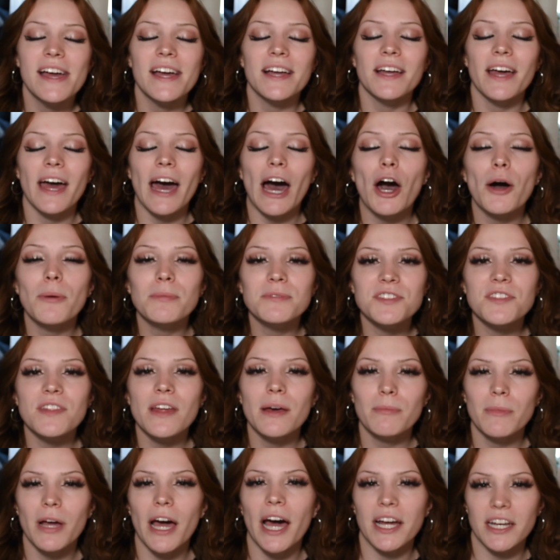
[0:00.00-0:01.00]
It helps
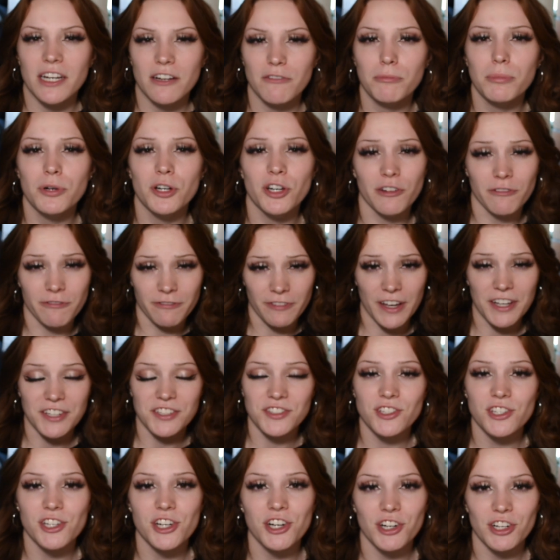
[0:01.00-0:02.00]
them kind of put a
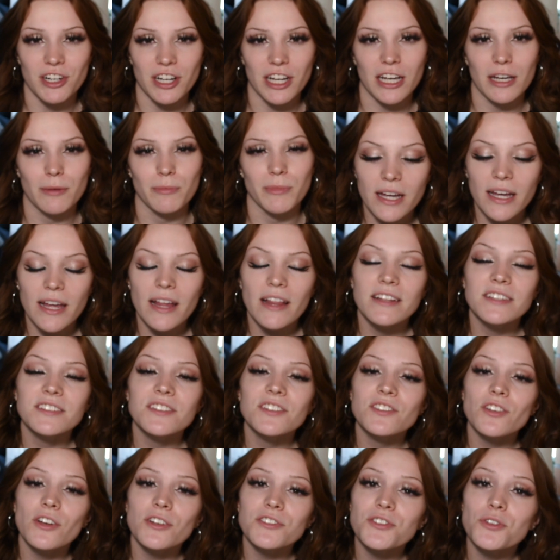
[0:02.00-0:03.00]
face to your name. This
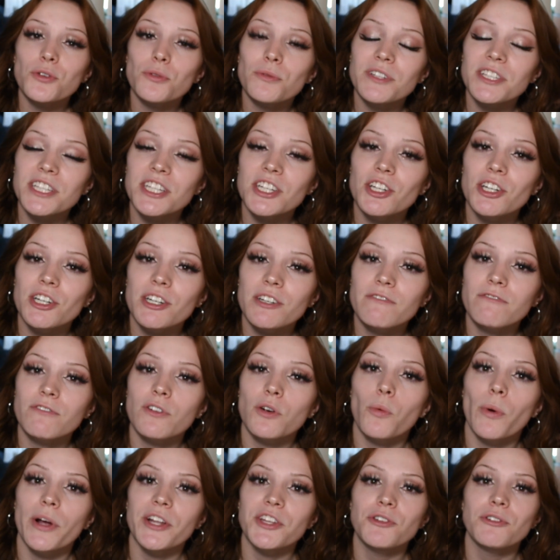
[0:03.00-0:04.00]
is also really good
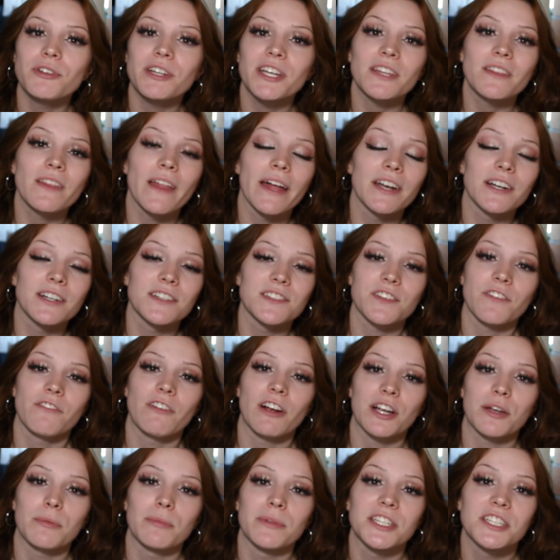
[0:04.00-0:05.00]
for when you need letters of
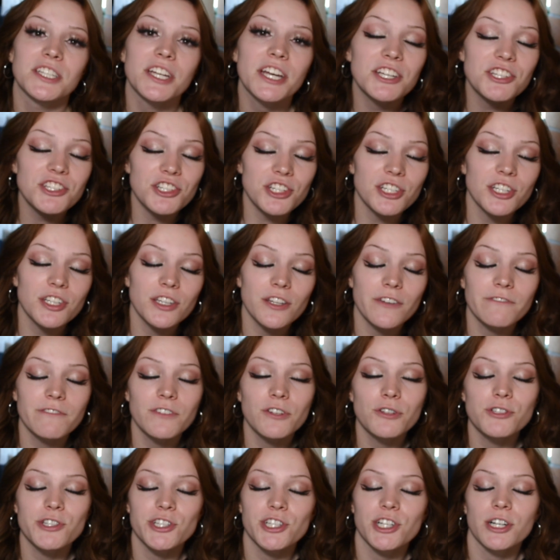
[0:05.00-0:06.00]
recommendation in the
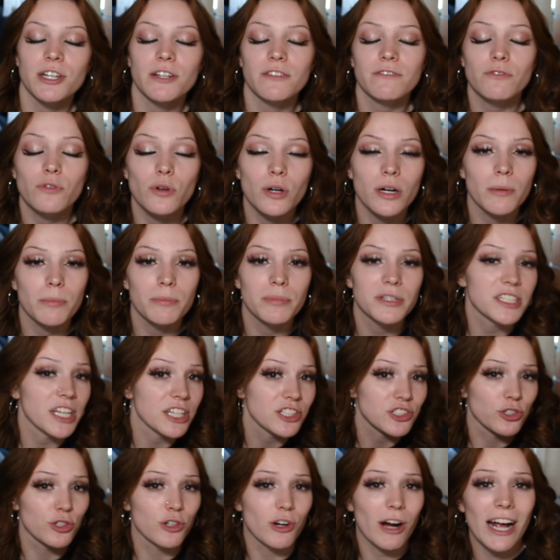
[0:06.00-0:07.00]
future for
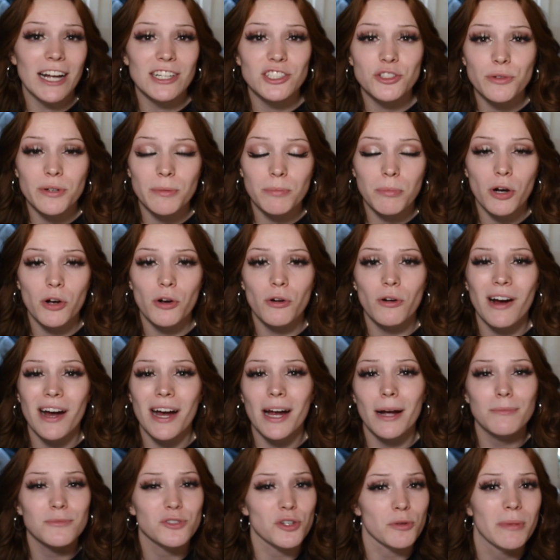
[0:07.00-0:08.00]
potential graduate
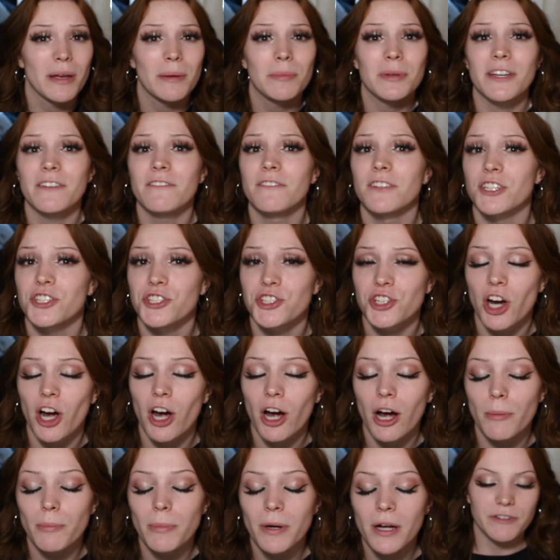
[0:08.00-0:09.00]
programs or maybe even a
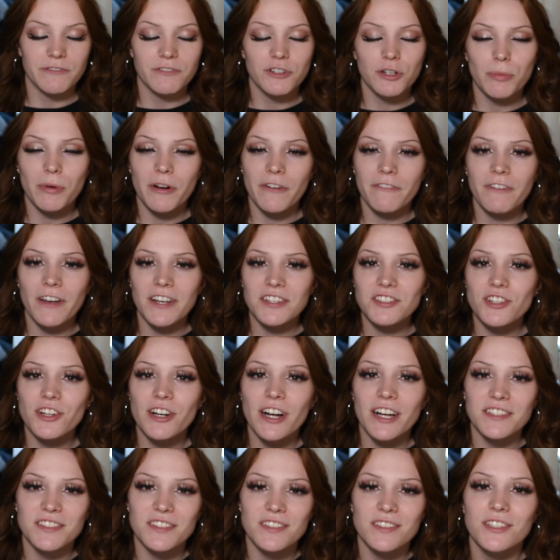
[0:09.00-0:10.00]
job. If your professor
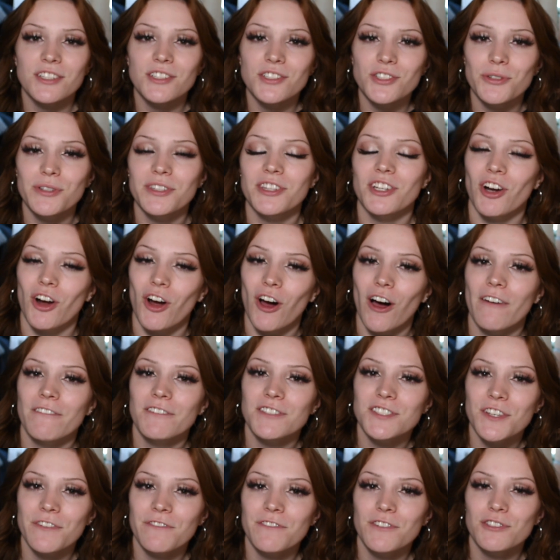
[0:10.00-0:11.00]
has seen you in their
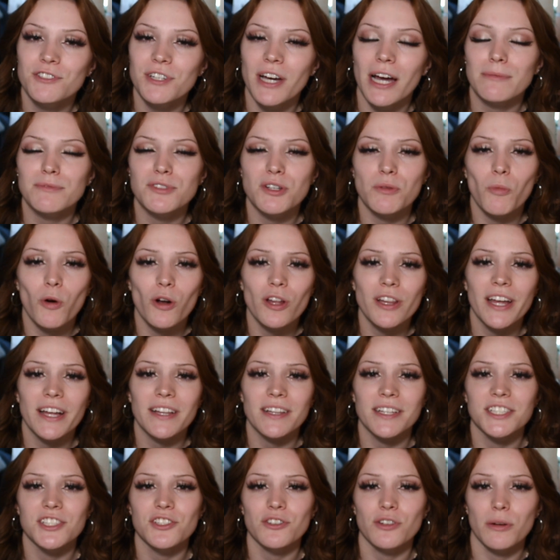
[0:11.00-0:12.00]
office a few times, they're more
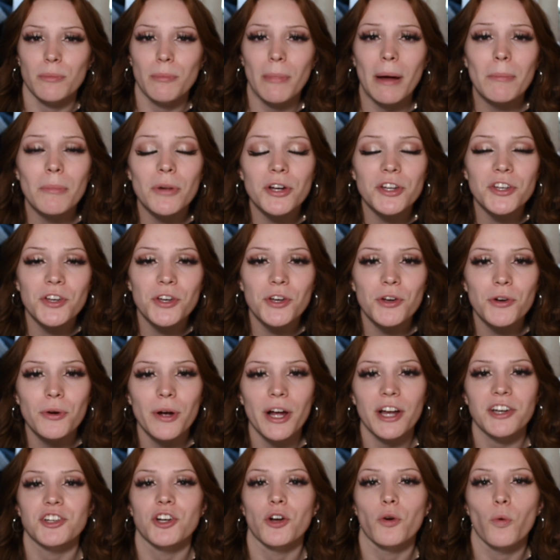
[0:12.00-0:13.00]
likely to remember you
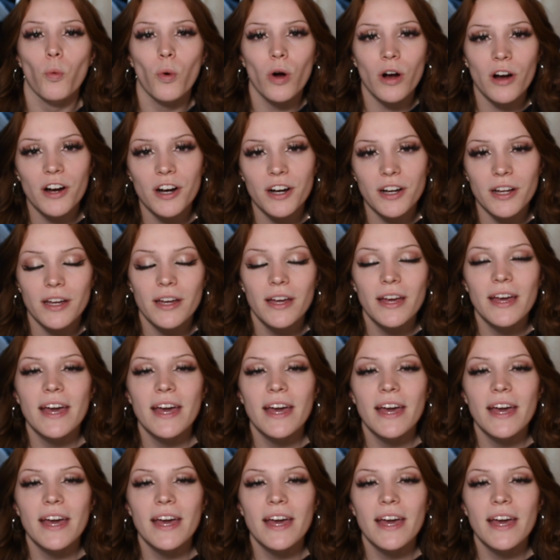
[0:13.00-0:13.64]
and your work,